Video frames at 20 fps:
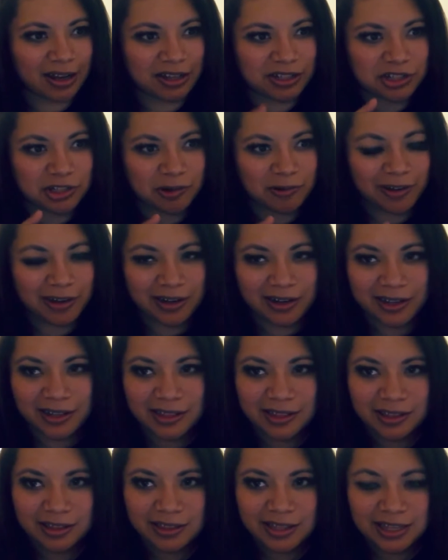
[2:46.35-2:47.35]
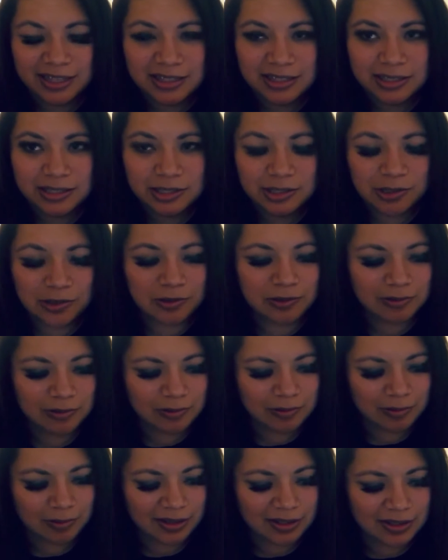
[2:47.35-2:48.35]
chewing anything that's
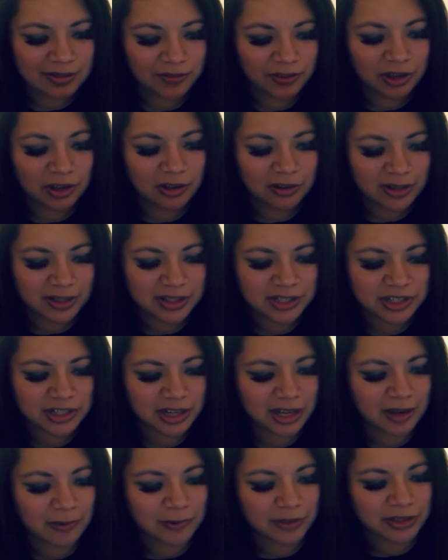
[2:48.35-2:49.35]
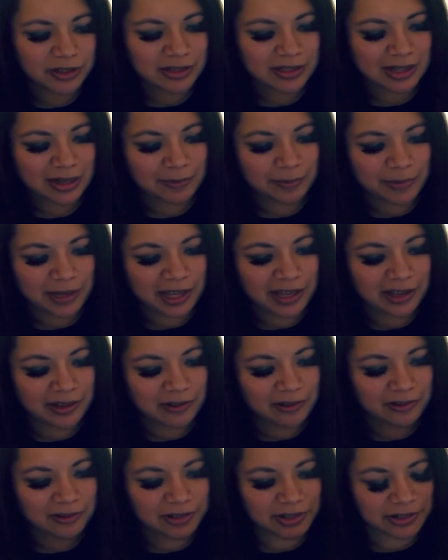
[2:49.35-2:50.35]
too difficult on the jaw, whether it's like
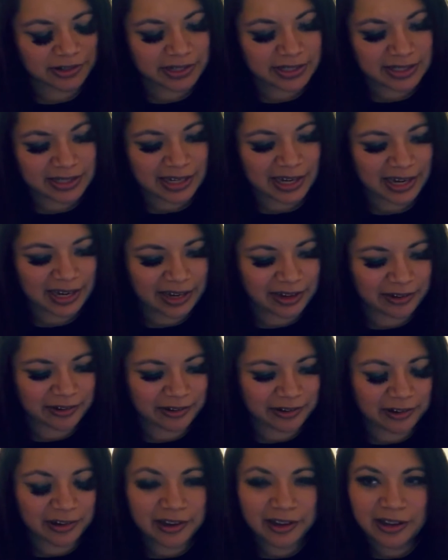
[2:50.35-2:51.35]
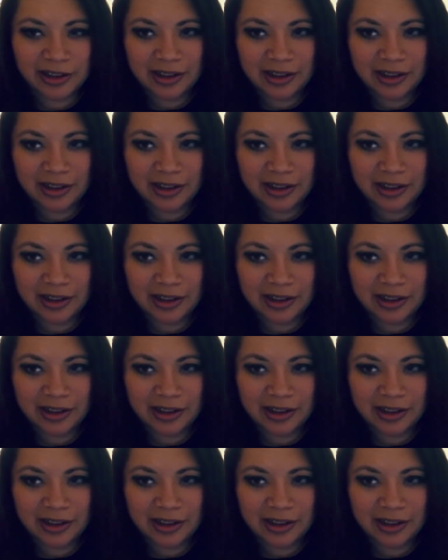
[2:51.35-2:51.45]
bagels or steak or